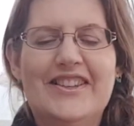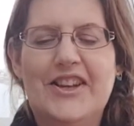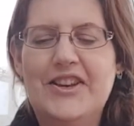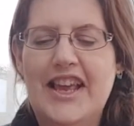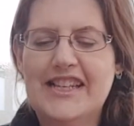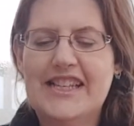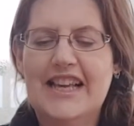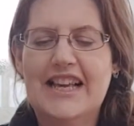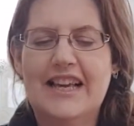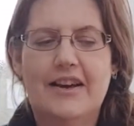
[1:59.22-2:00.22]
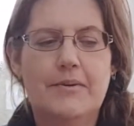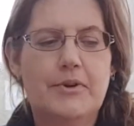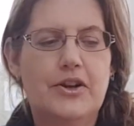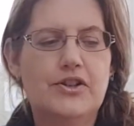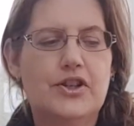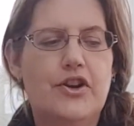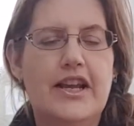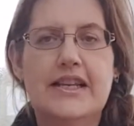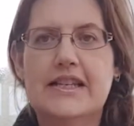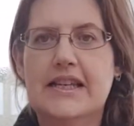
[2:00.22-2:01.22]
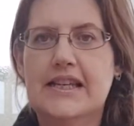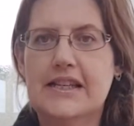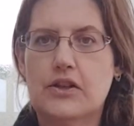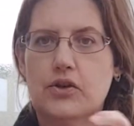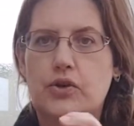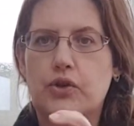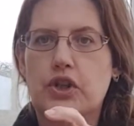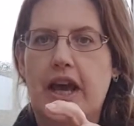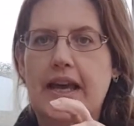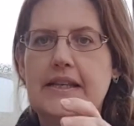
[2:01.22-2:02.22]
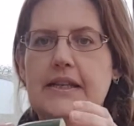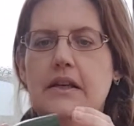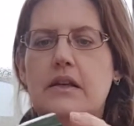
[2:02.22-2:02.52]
So next thing I'm going to break is the courgette.